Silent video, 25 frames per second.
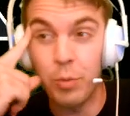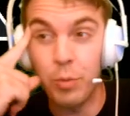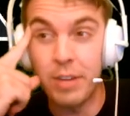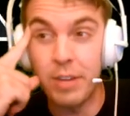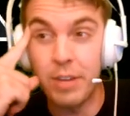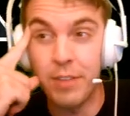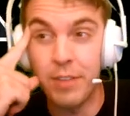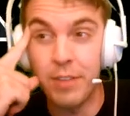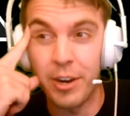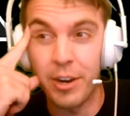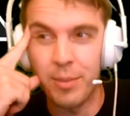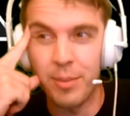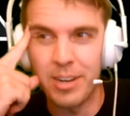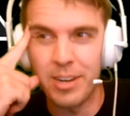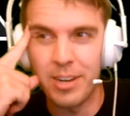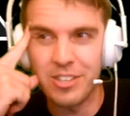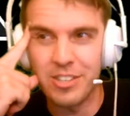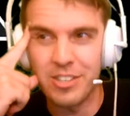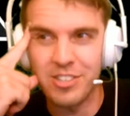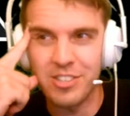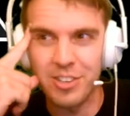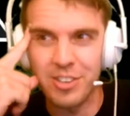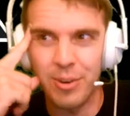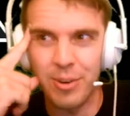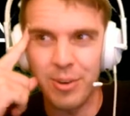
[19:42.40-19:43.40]
very much,
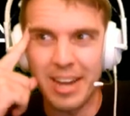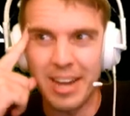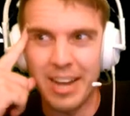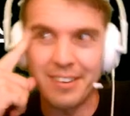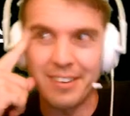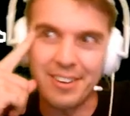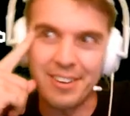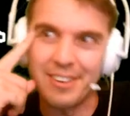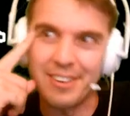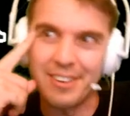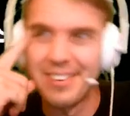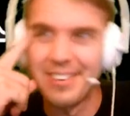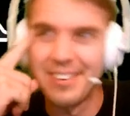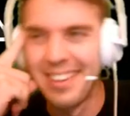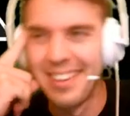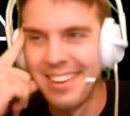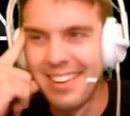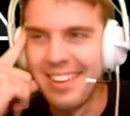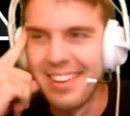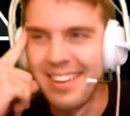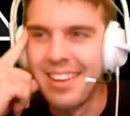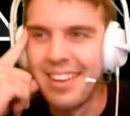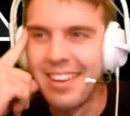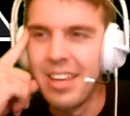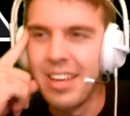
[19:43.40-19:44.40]
so I don't know.
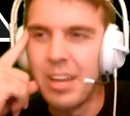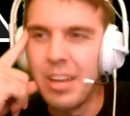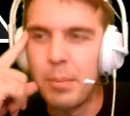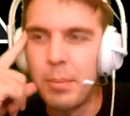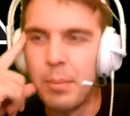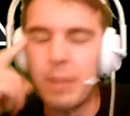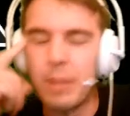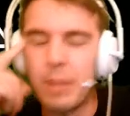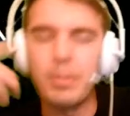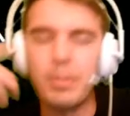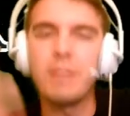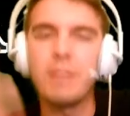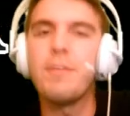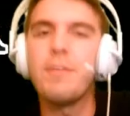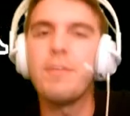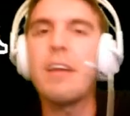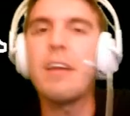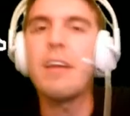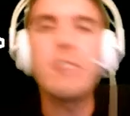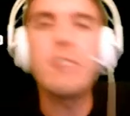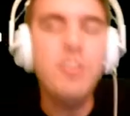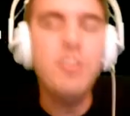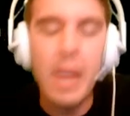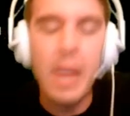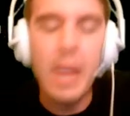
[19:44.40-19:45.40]
But it
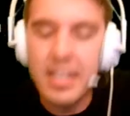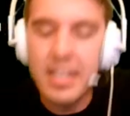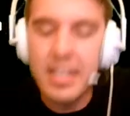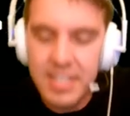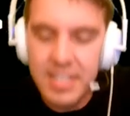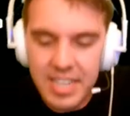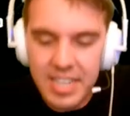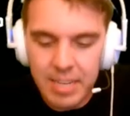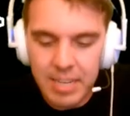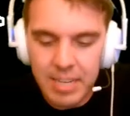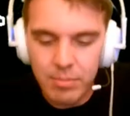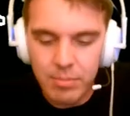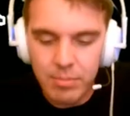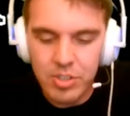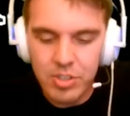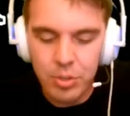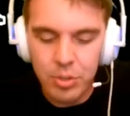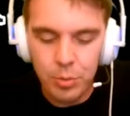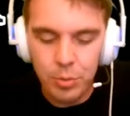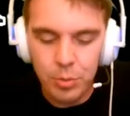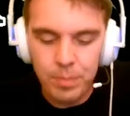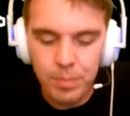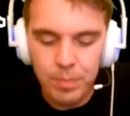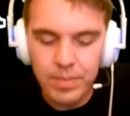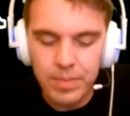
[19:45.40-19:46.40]
varies by the team
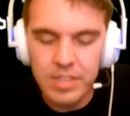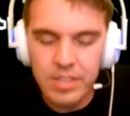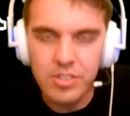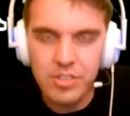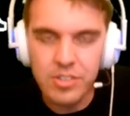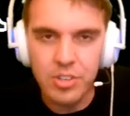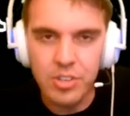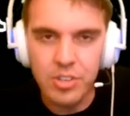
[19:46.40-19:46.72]
too. So